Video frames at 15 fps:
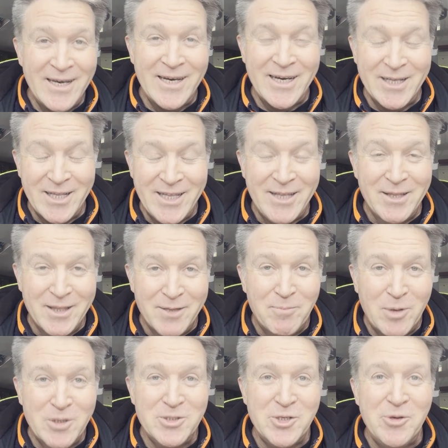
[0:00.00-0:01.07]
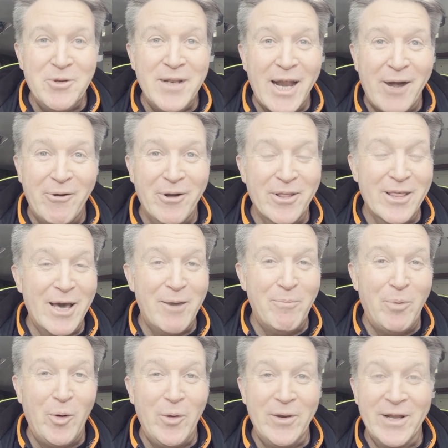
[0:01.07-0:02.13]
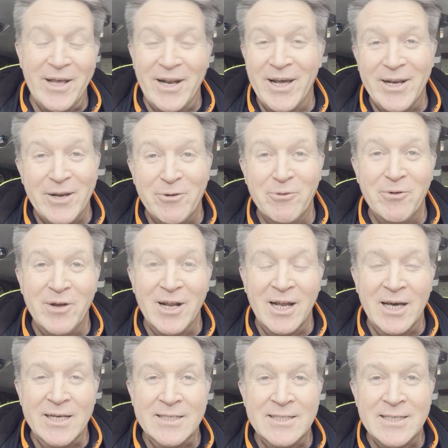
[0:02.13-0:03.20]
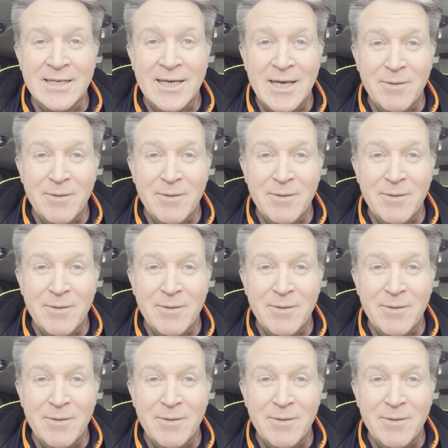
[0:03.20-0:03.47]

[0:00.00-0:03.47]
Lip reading: The pontoon narrowed at that point, and I didn't realise.